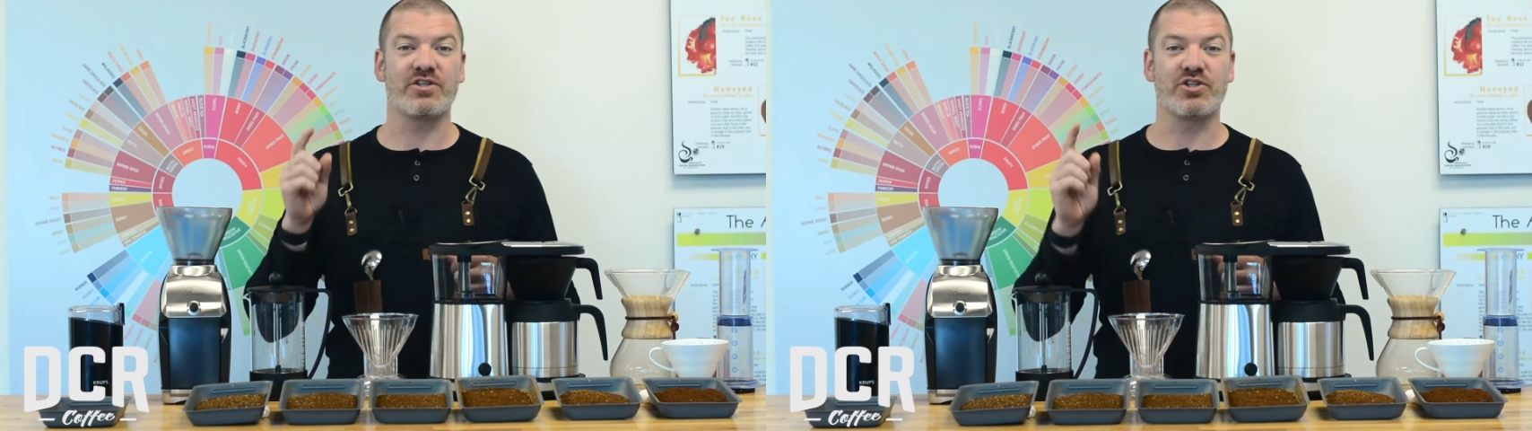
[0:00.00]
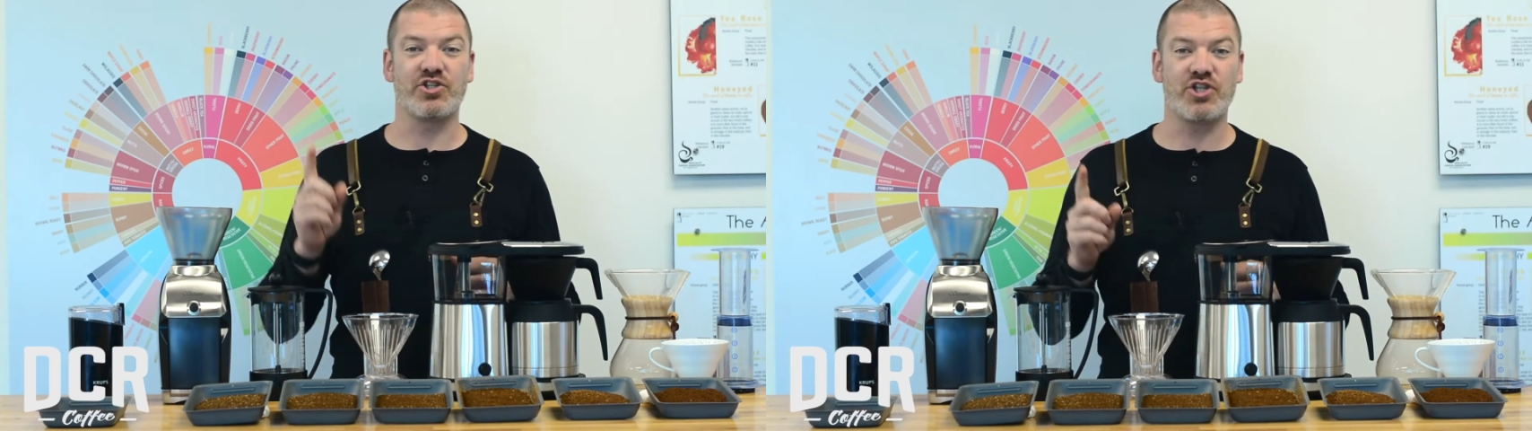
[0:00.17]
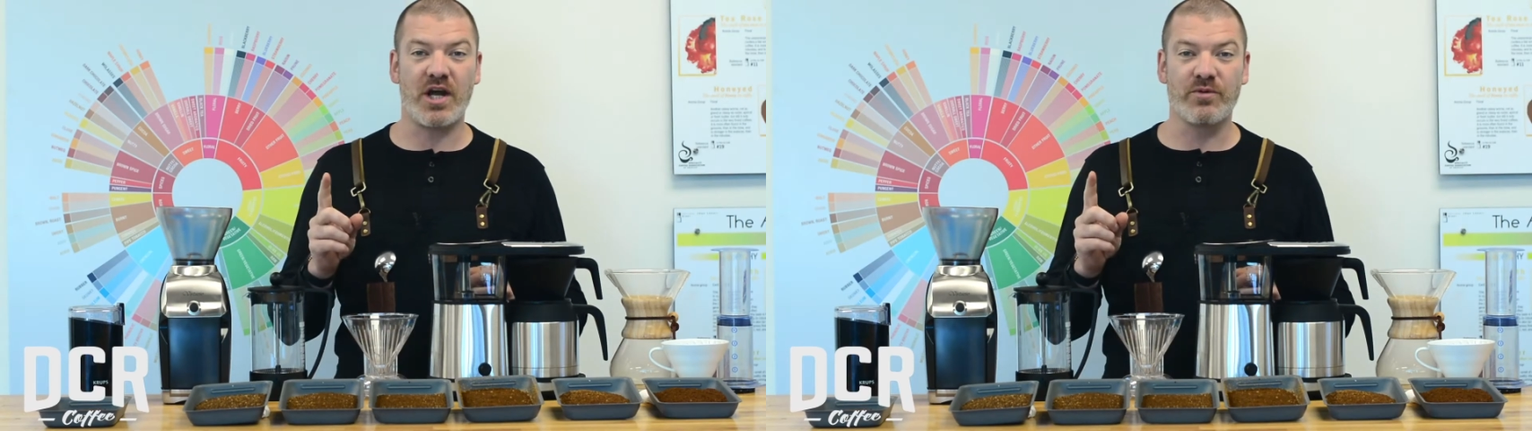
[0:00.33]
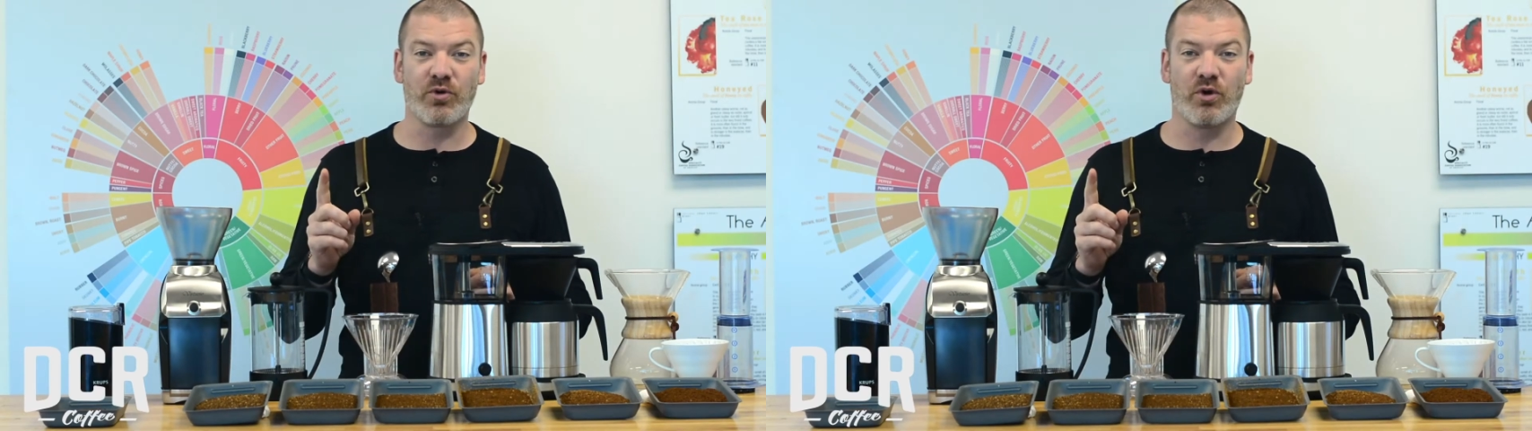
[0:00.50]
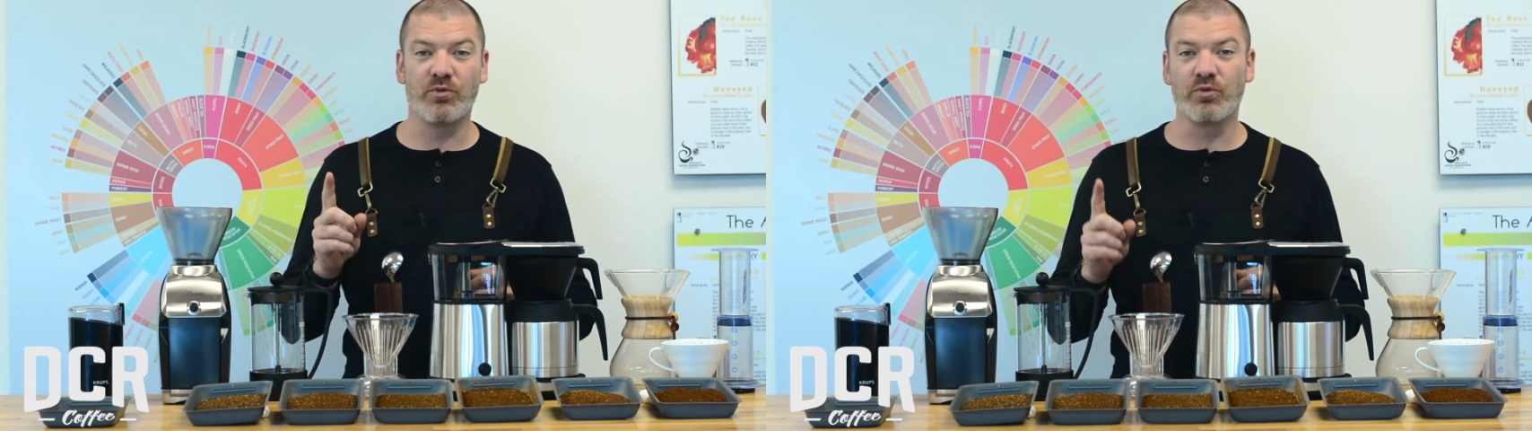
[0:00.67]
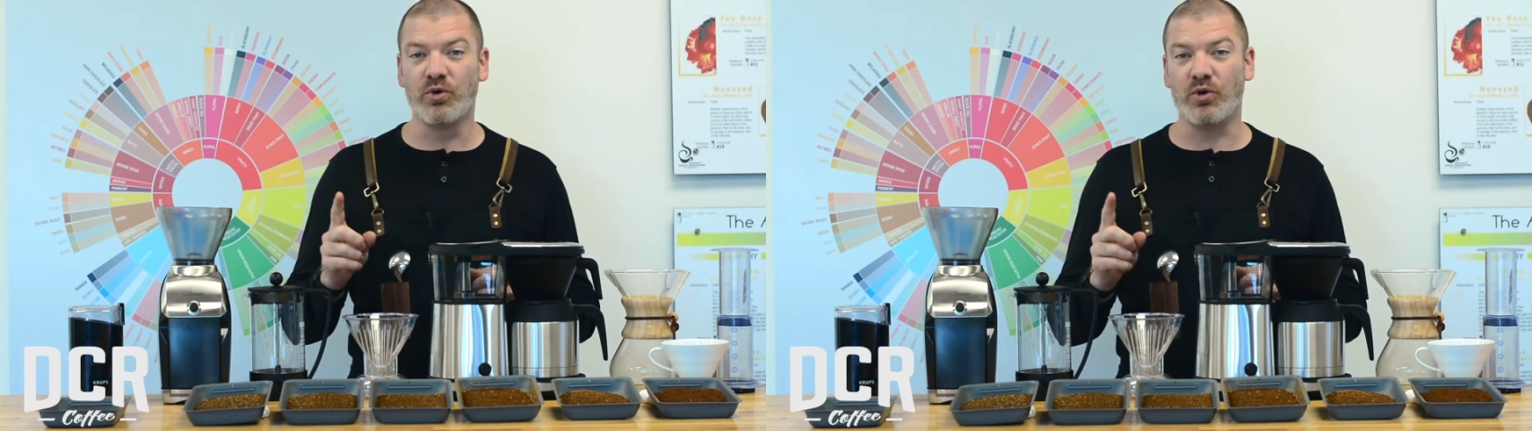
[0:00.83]
a
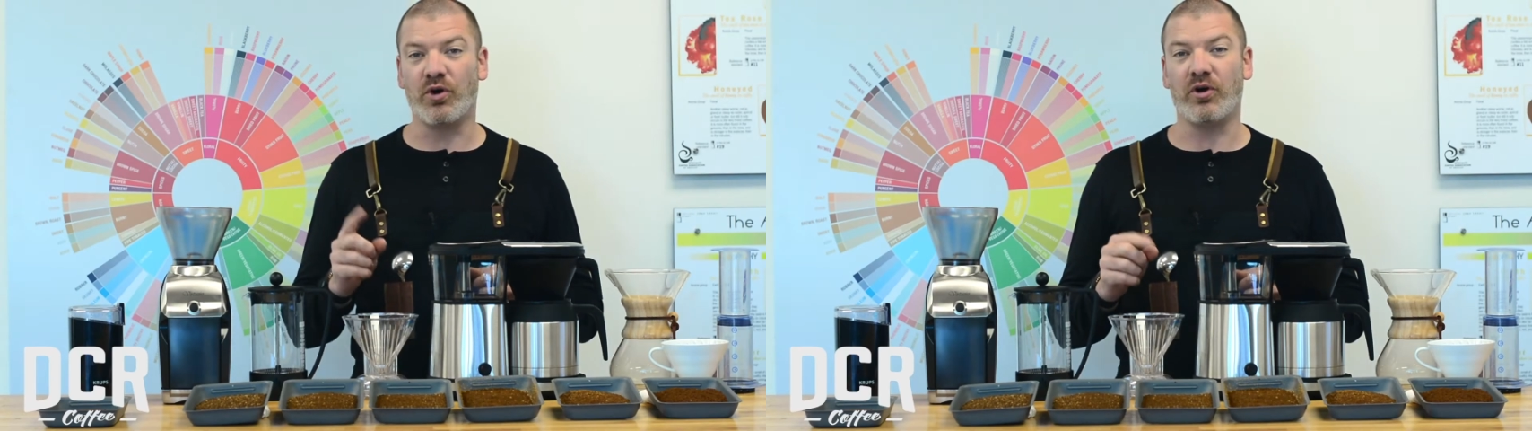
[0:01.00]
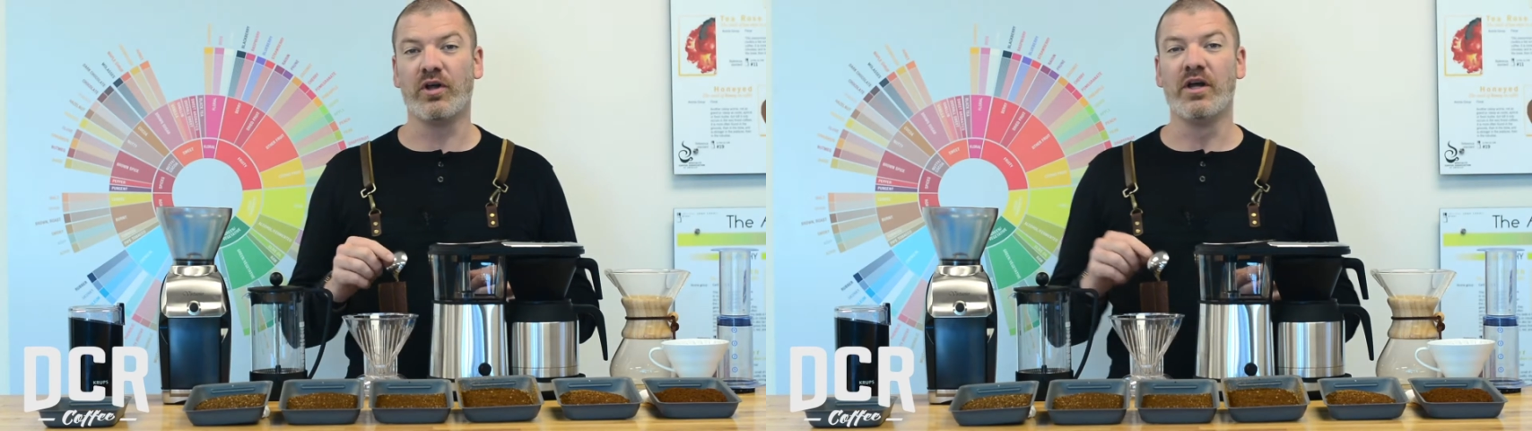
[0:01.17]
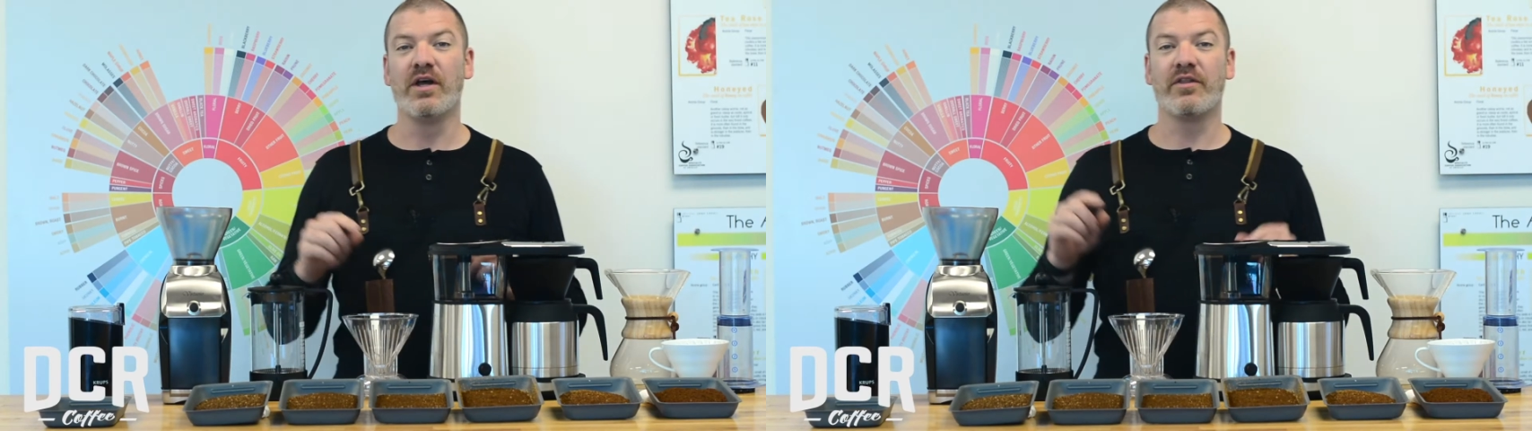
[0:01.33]
general rule,